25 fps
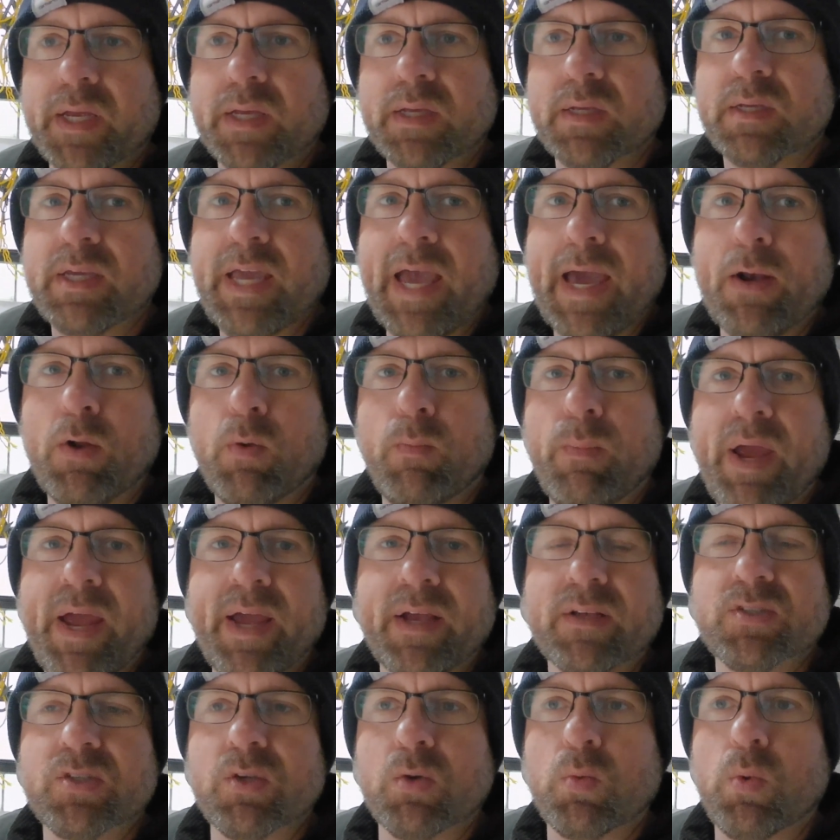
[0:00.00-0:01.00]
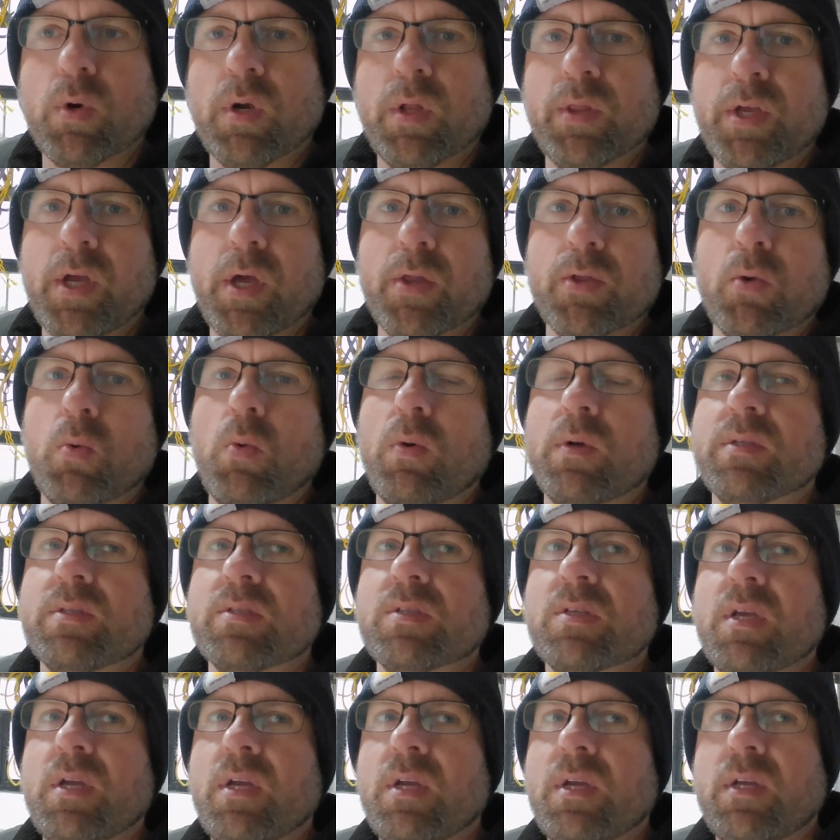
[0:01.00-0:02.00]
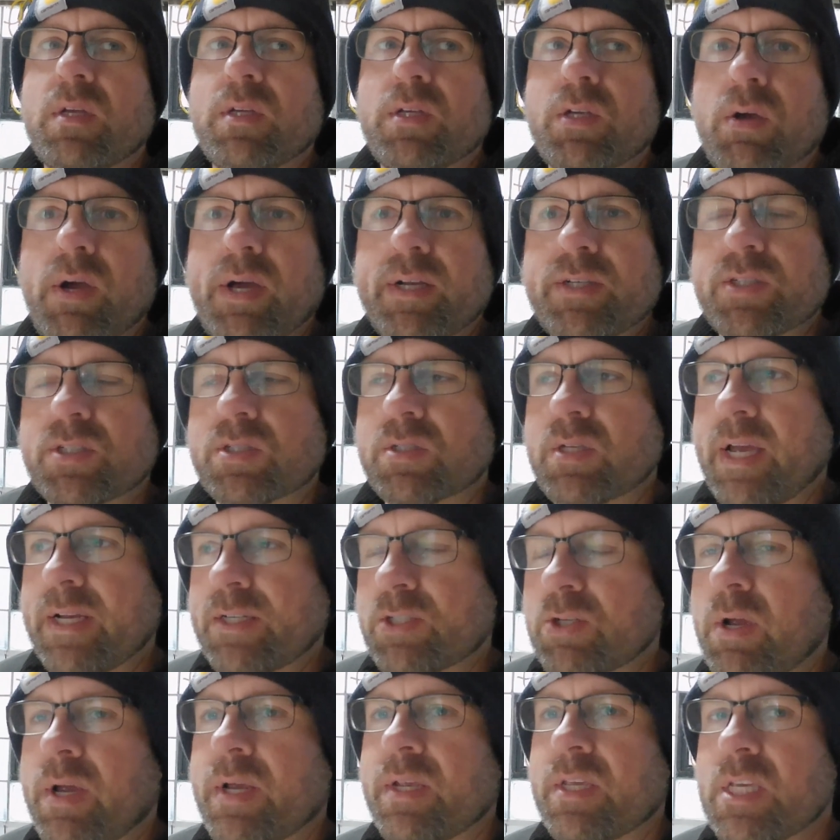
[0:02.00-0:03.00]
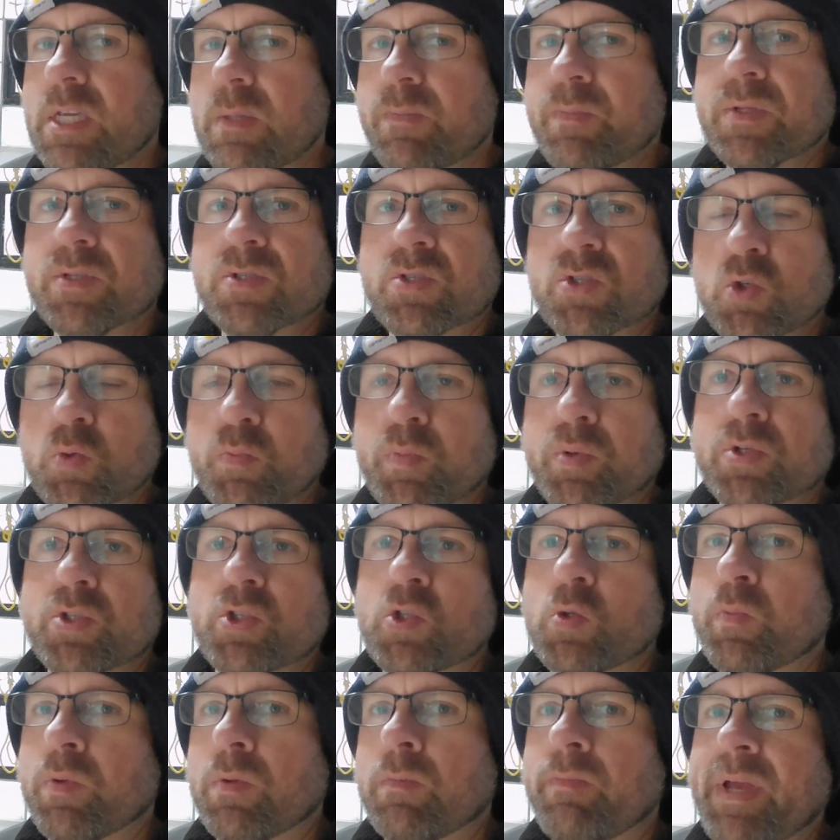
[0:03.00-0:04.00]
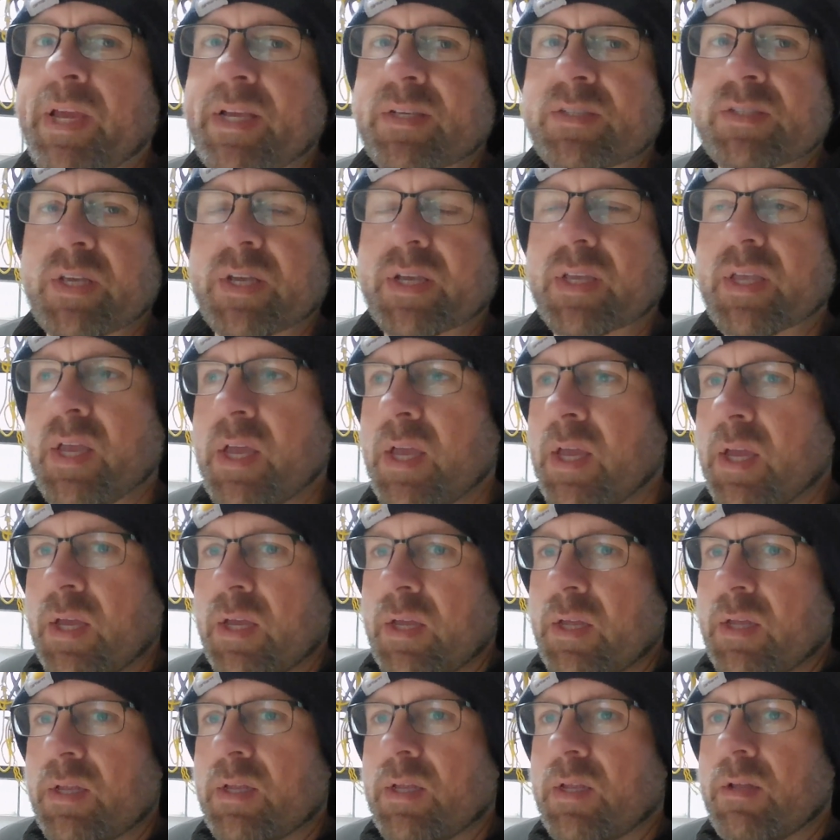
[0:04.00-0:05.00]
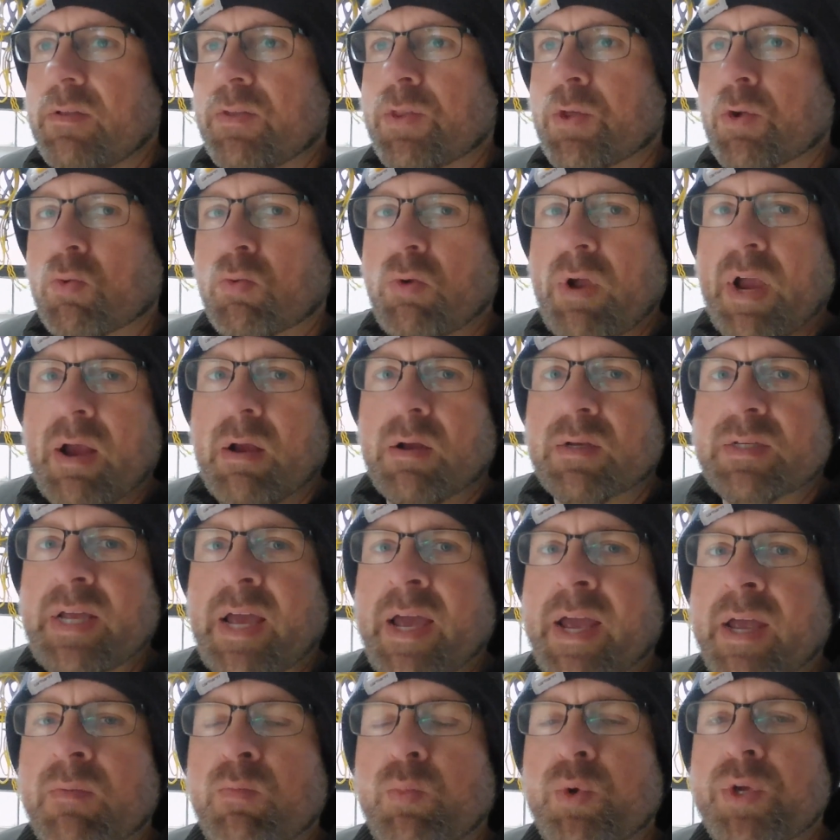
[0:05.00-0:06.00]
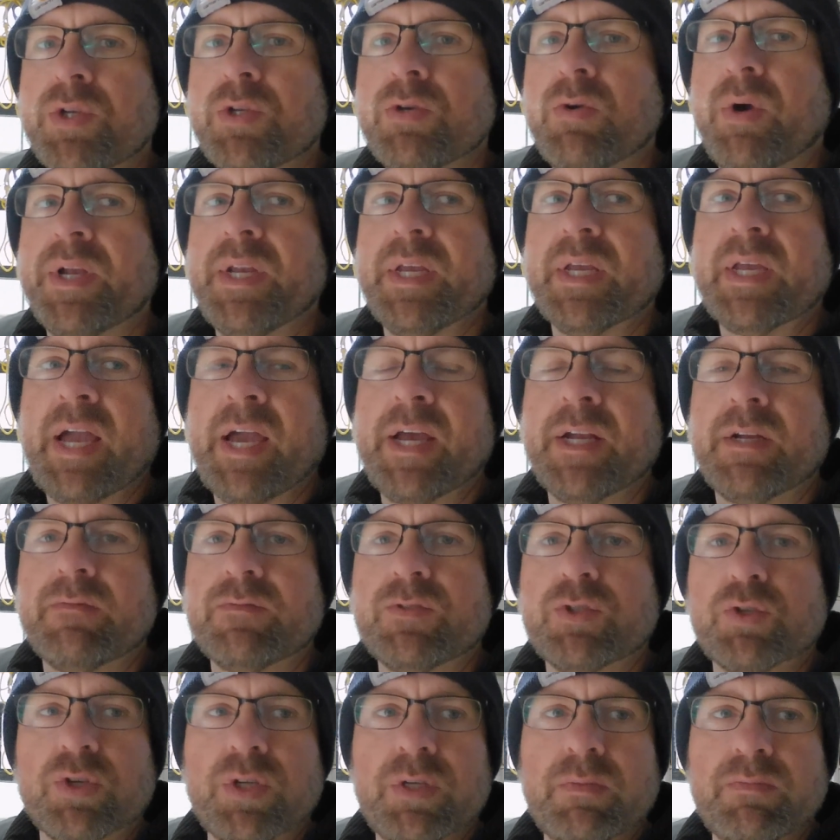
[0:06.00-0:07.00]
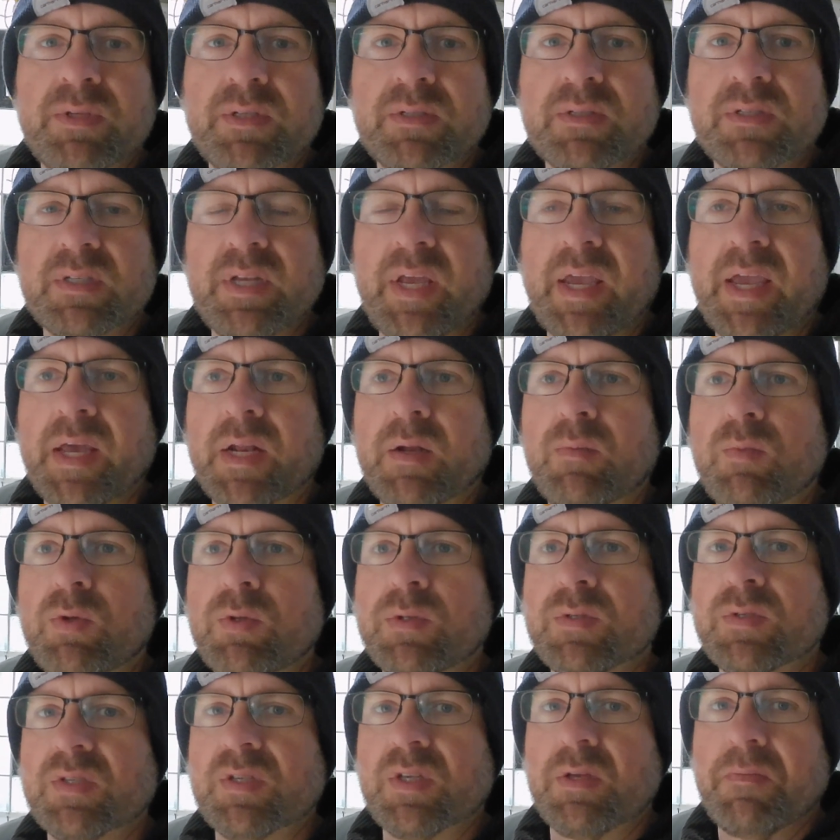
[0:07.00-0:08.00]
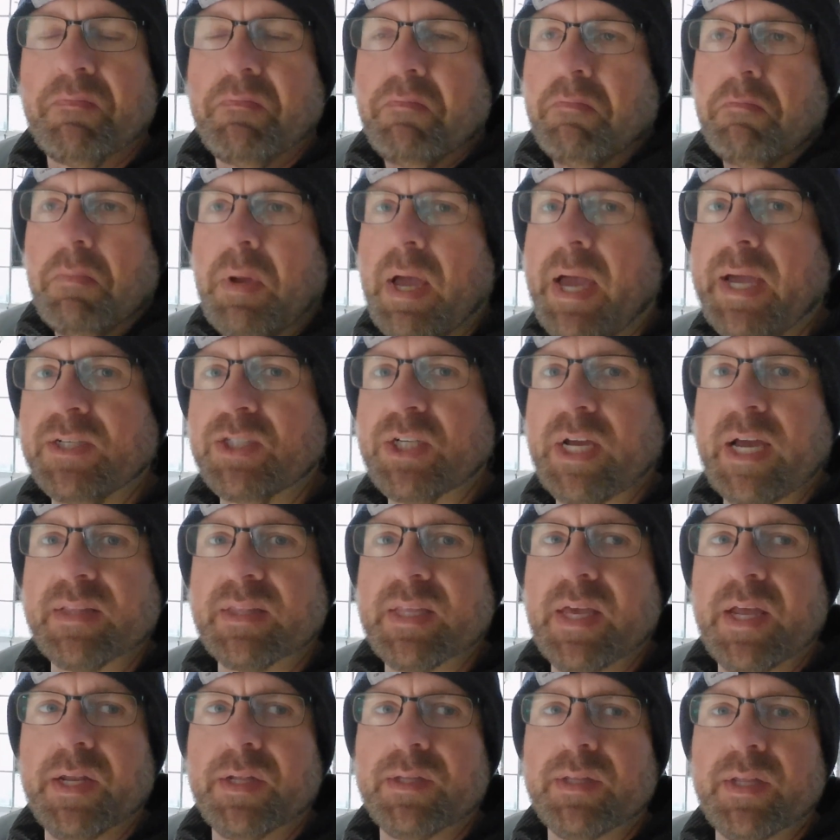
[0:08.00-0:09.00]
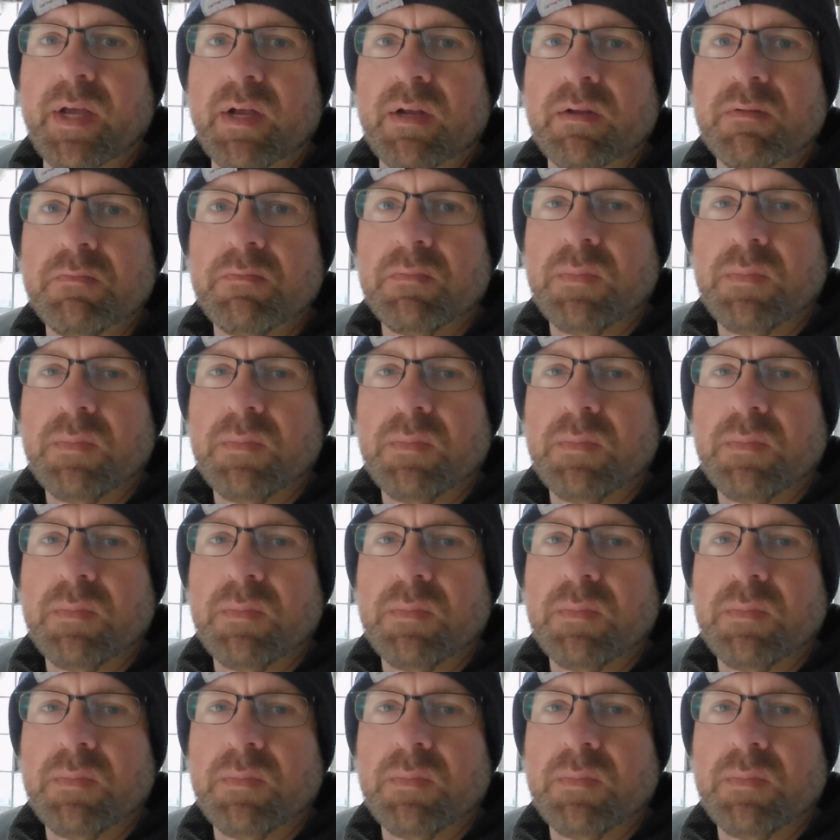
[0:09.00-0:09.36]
Cattle Max or one of the other ones. I try and keep it super, super basic. The rare time we do any kind of treatments to animals, I jot that in there.